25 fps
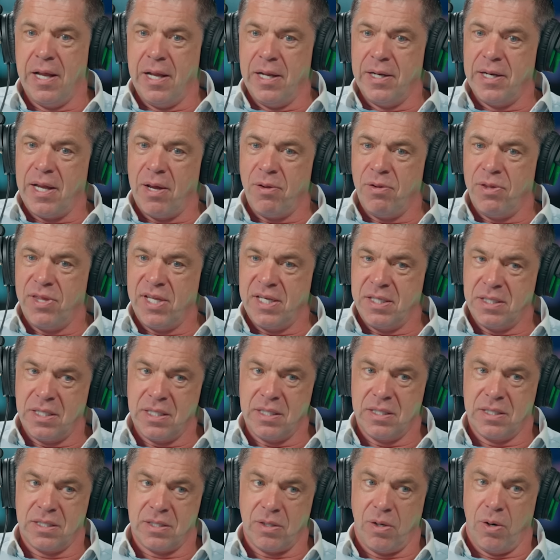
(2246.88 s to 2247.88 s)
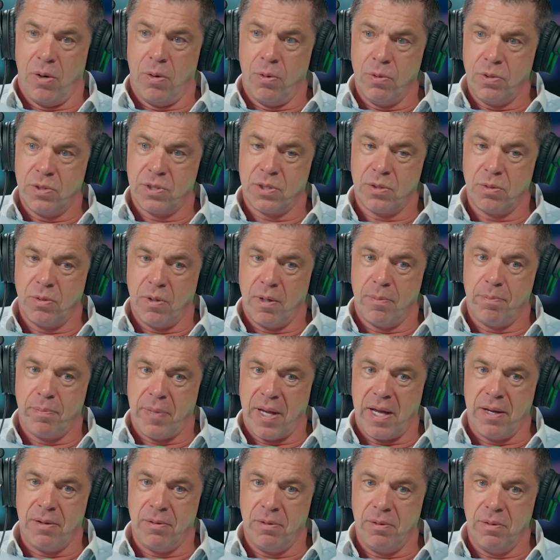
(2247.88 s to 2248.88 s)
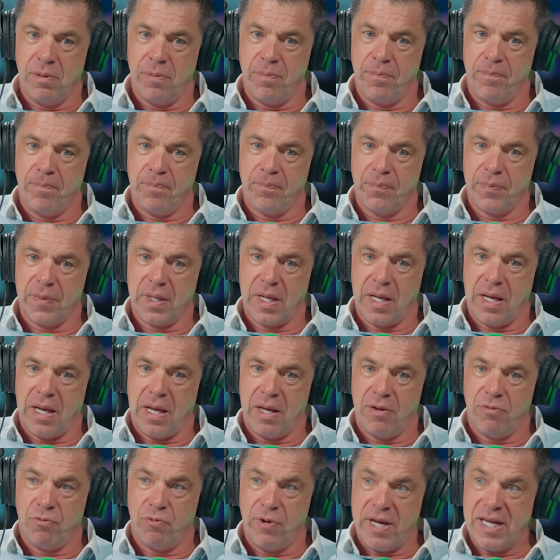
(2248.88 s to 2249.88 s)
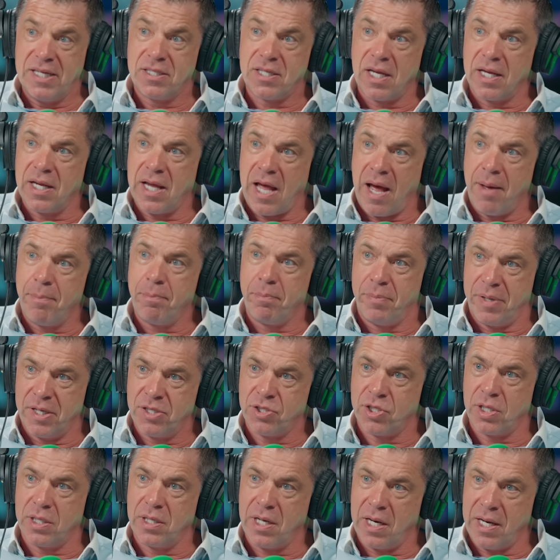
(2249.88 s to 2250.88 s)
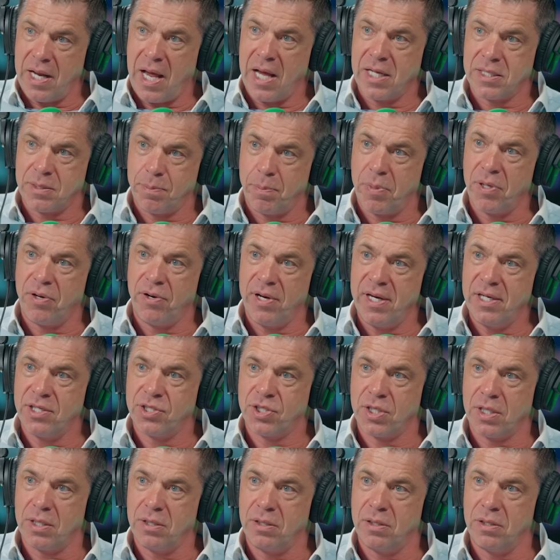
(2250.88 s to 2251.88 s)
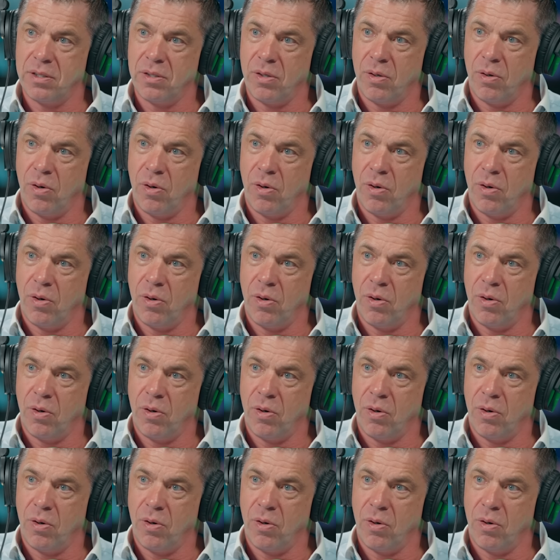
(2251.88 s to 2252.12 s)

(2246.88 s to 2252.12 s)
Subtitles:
Now, this is also about raising ambition and aspiration